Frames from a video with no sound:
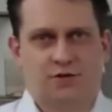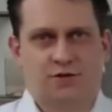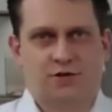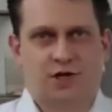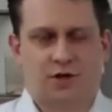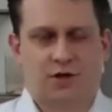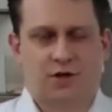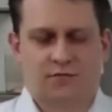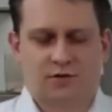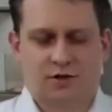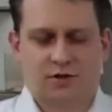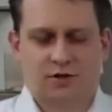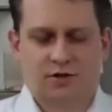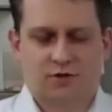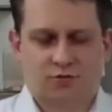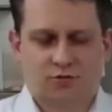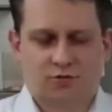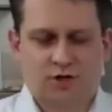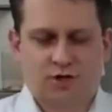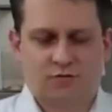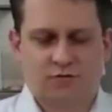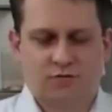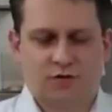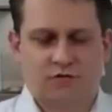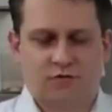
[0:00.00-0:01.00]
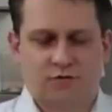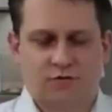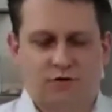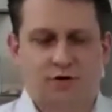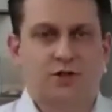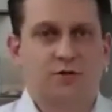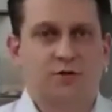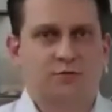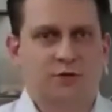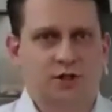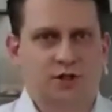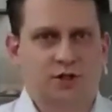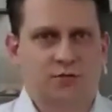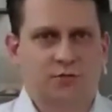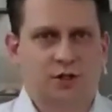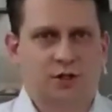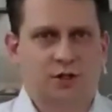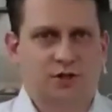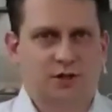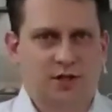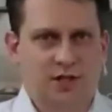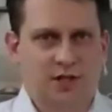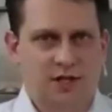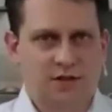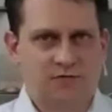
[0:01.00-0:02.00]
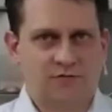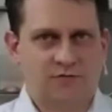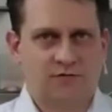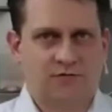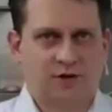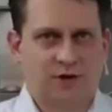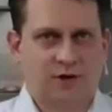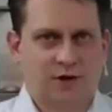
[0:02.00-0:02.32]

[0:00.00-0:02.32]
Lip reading: to cover the 230 millimeter length.